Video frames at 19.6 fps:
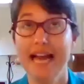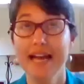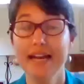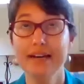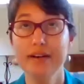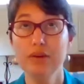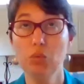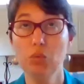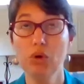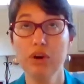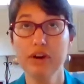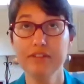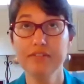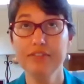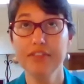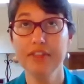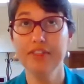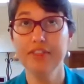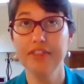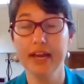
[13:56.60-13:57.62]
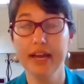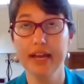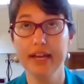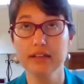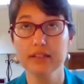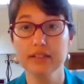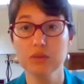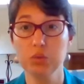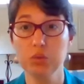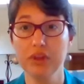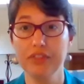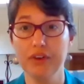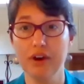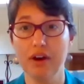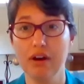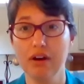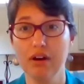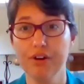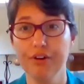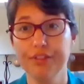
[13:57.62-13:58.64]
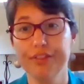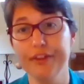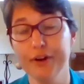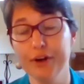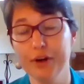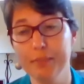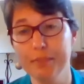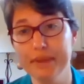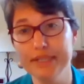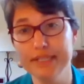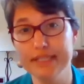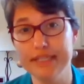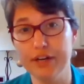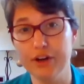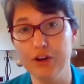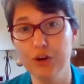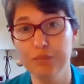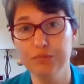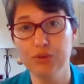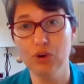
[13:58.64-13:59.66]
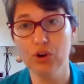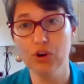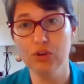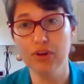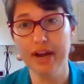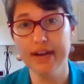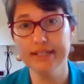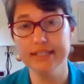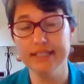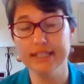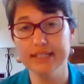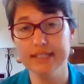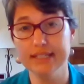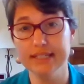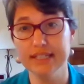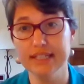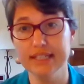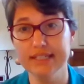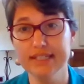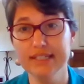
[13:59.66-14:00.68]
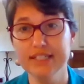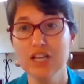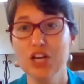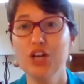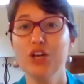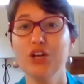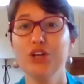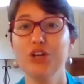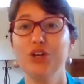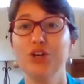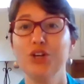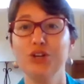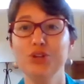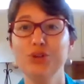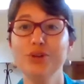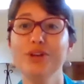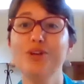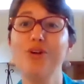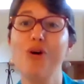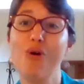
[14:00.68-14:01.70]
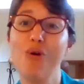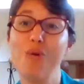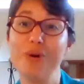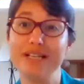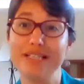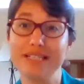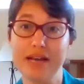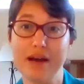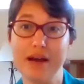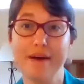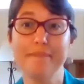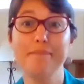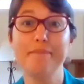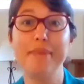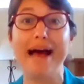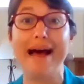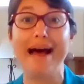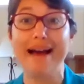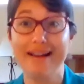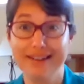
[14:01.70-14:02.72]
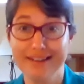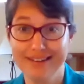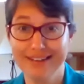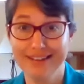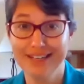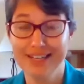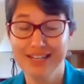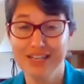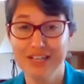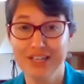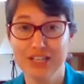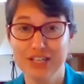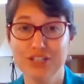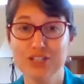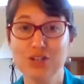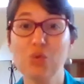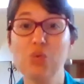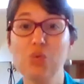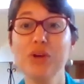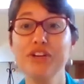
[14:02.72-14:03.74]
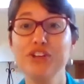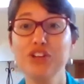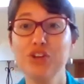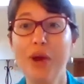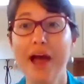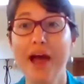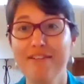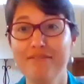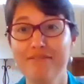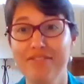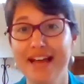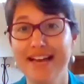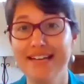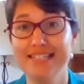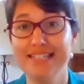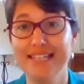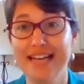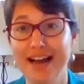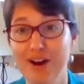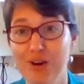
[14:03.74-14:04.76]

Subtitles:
And one of the things with our therapists at Hopeful Horizons is you can always come back. So when you have that